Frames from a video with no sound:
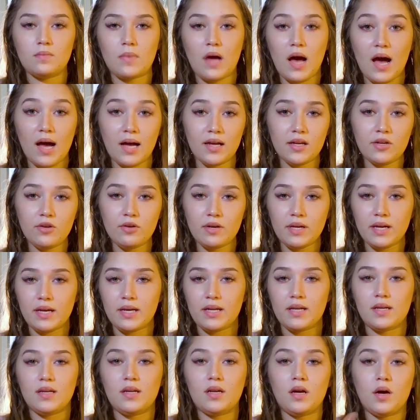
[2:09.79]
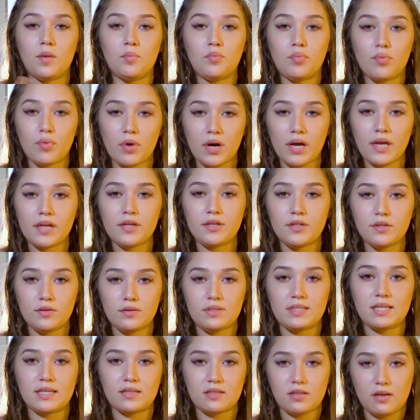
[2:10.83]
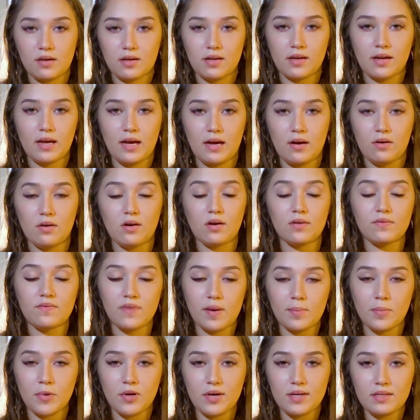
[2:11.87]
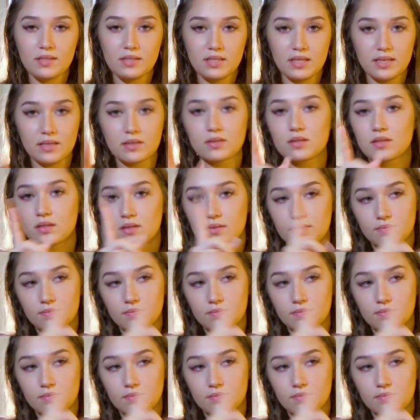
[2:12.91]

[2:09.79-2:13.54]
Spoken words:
I created a brand new TikTok account on February 6th.